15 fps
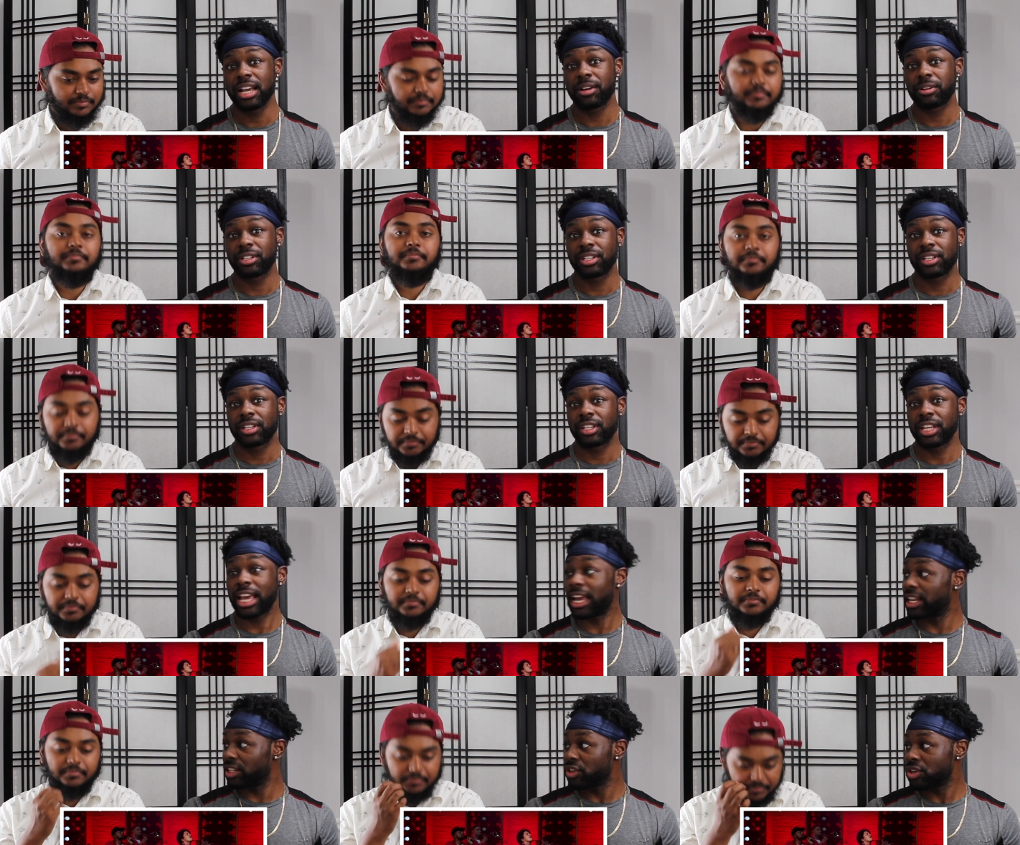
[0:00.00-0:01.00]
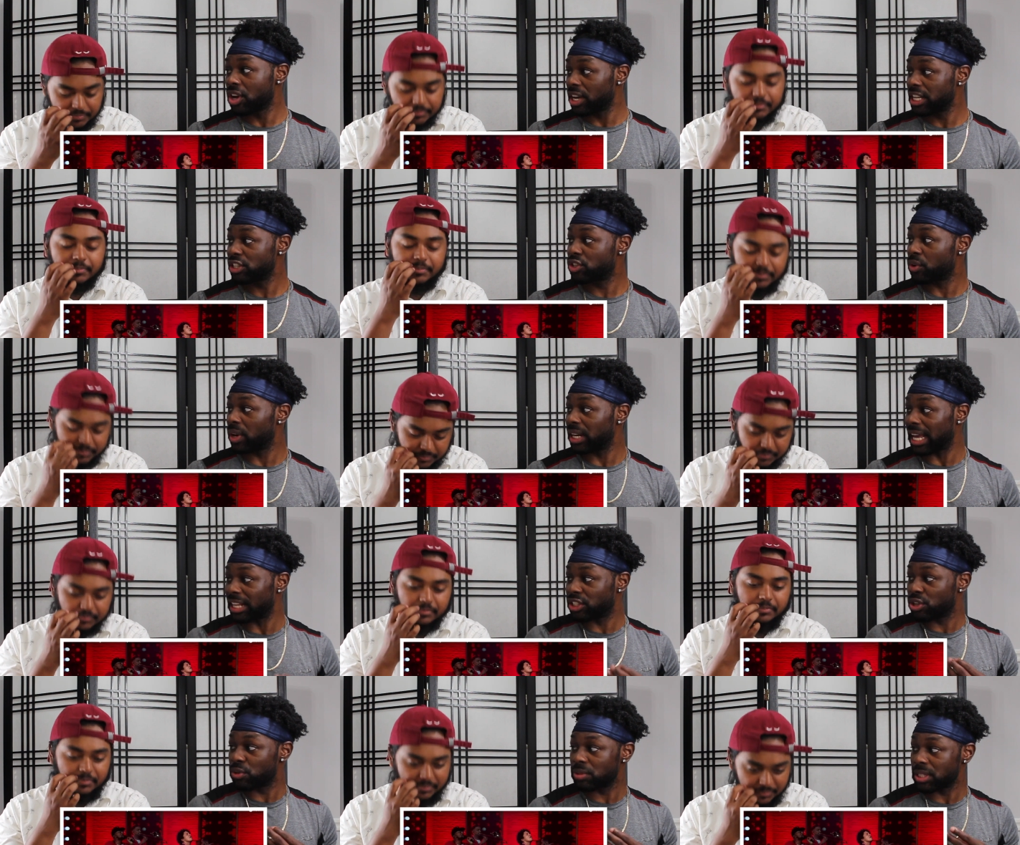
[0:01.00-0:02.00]
Speaker 1: Mm-hmm. And you know, he's doing
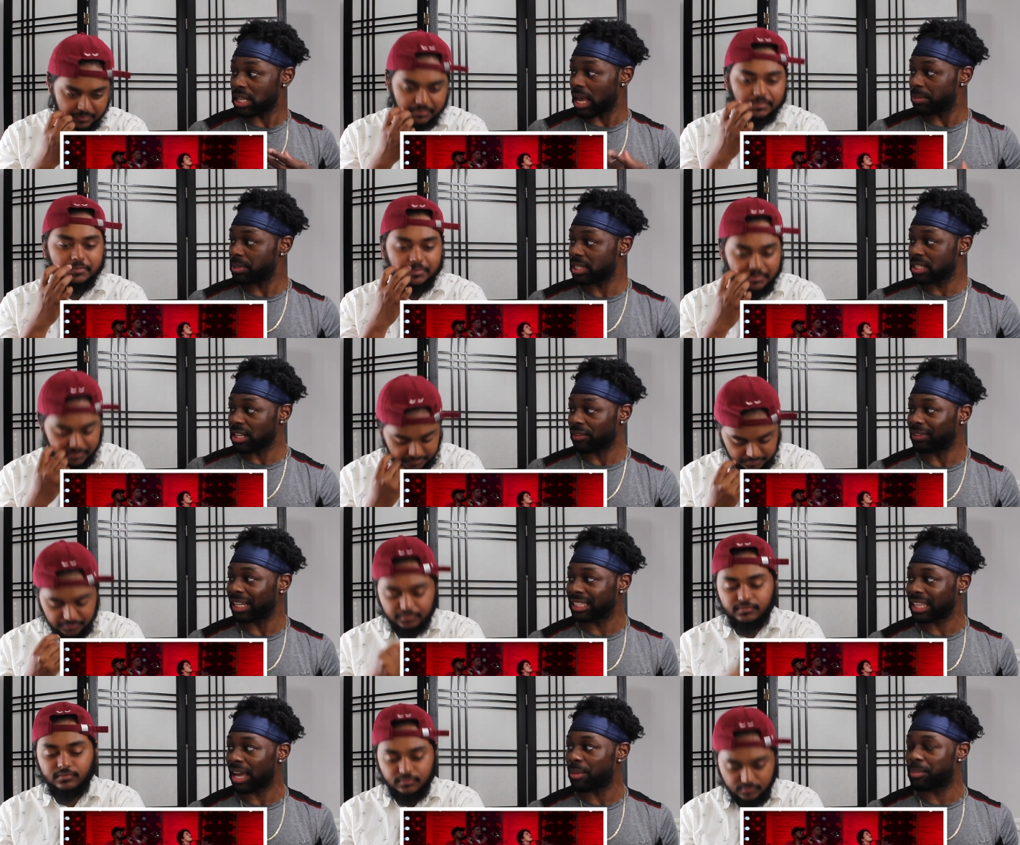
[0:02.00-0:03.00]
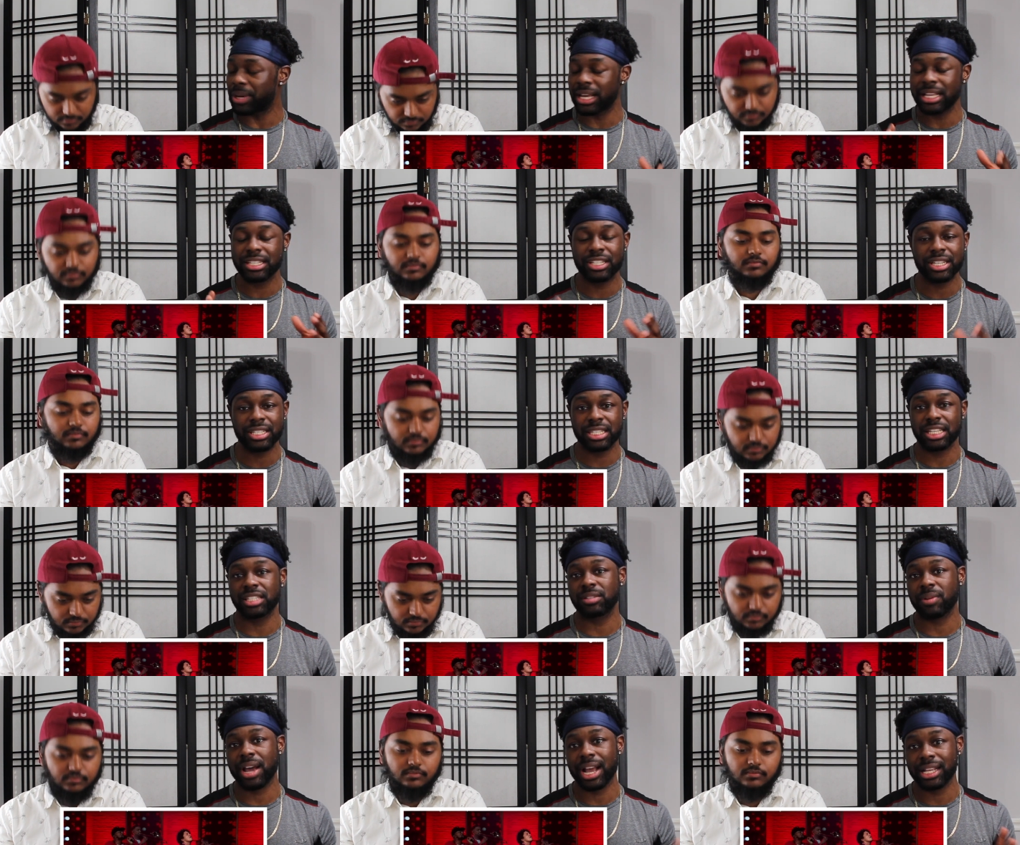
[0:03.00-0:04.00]
like two steps and stuff like that, but it's just the
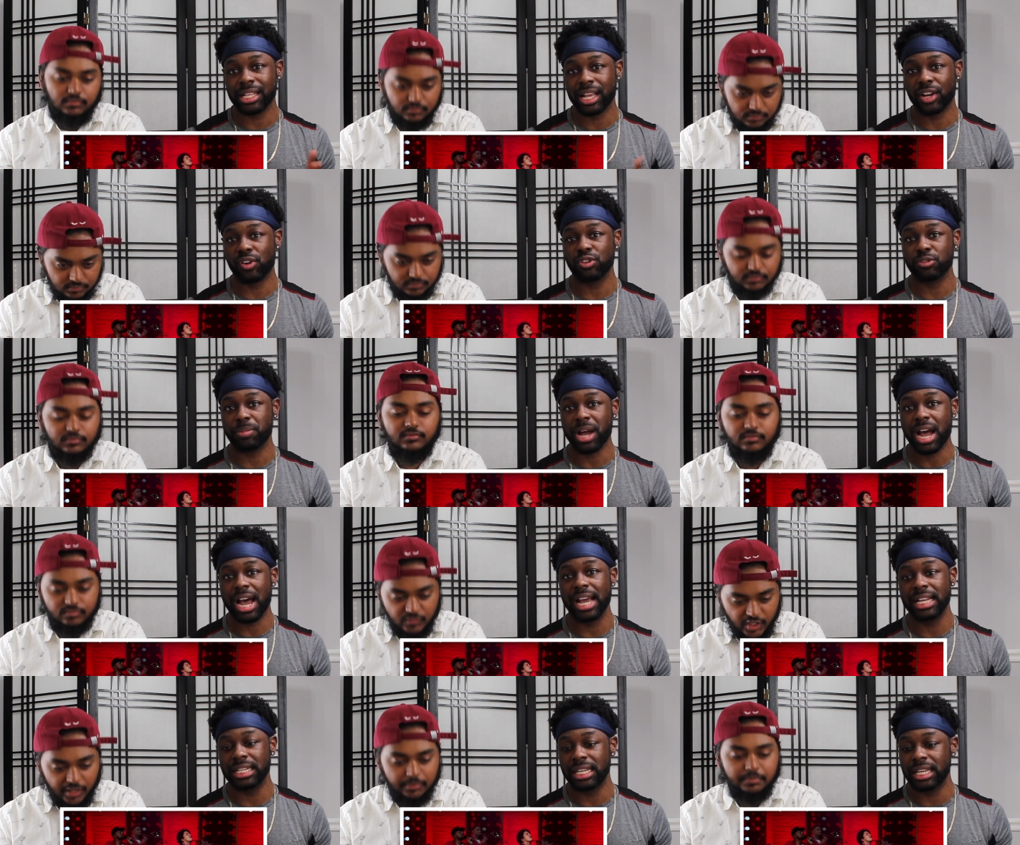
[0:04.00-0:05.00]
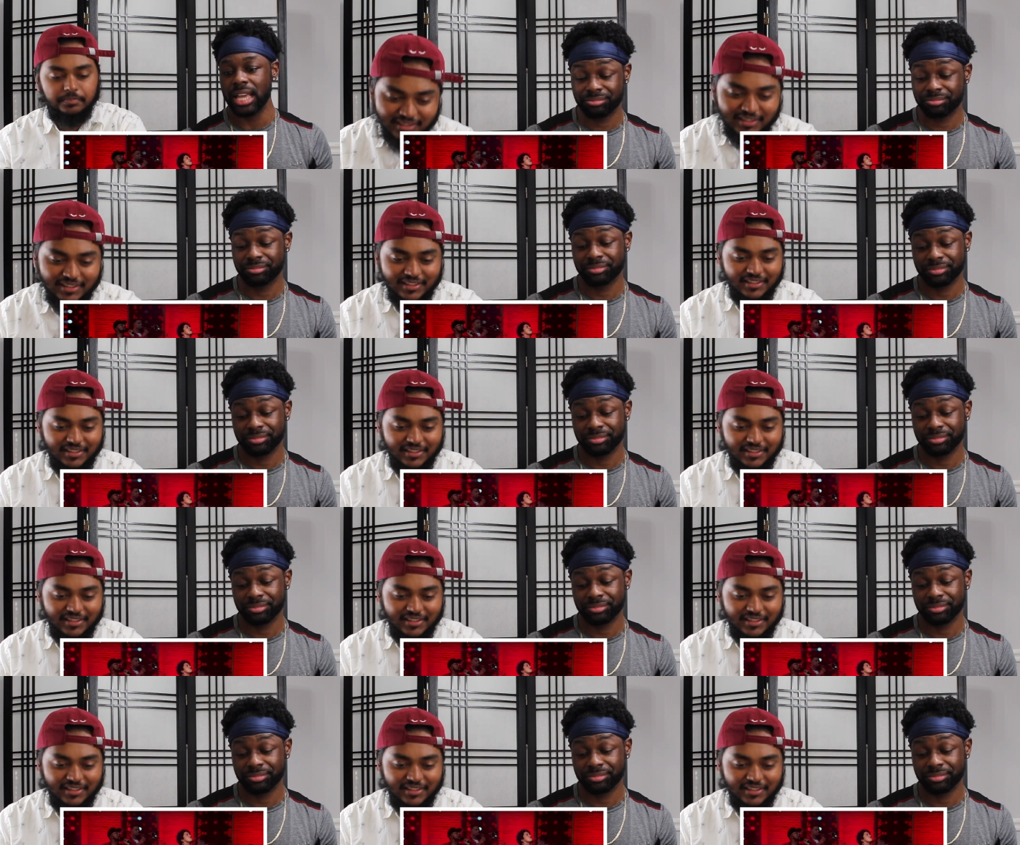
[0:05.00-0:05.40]
swag that goes behind yep. it.